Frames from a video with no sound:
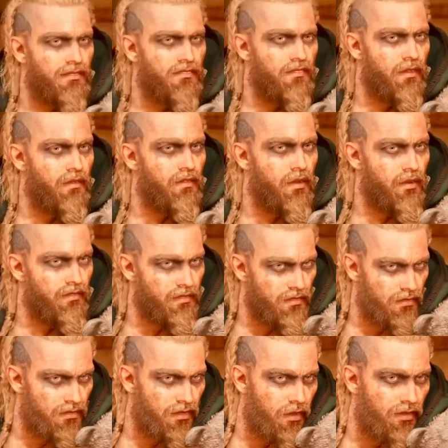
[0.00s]
If you don't,
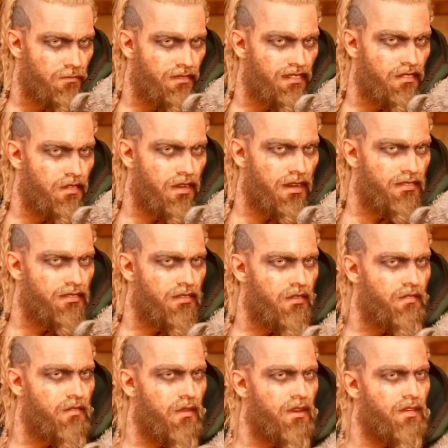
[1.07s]
you will betray
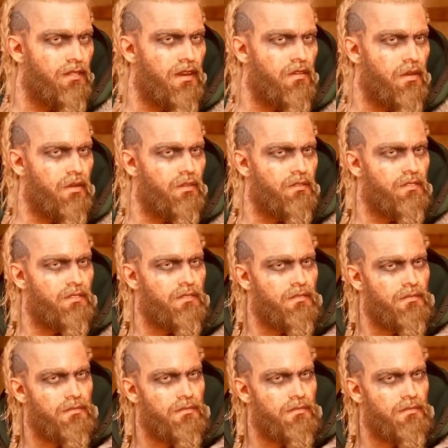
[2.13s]
countless others.